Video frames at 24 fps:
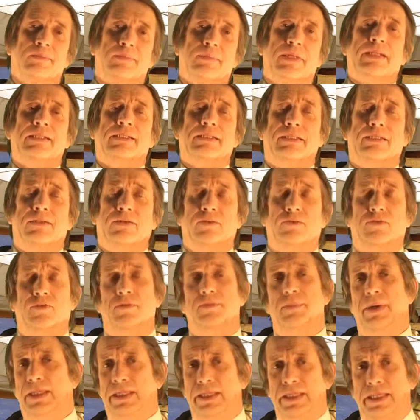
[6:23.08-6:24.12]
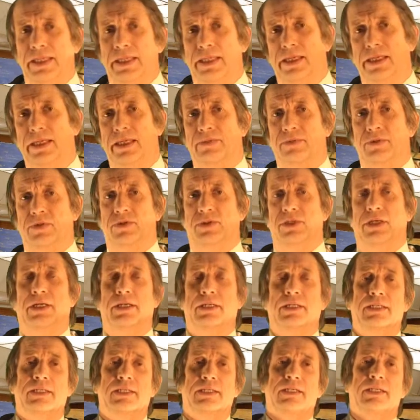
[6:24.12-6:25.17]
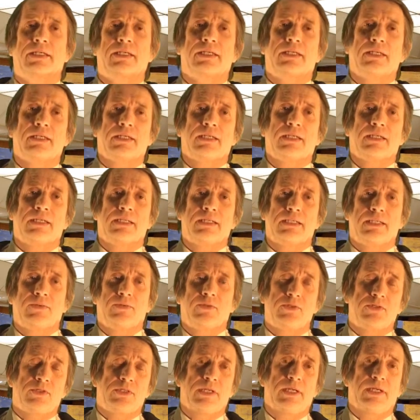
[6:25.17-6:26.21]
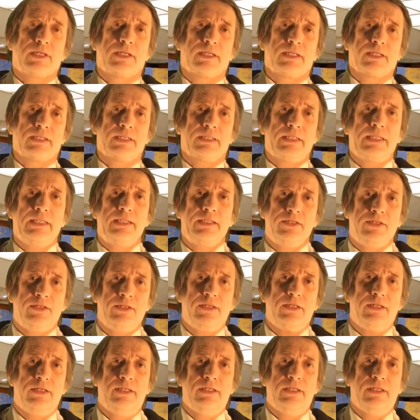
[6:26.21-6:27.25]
But for many, there was a inner.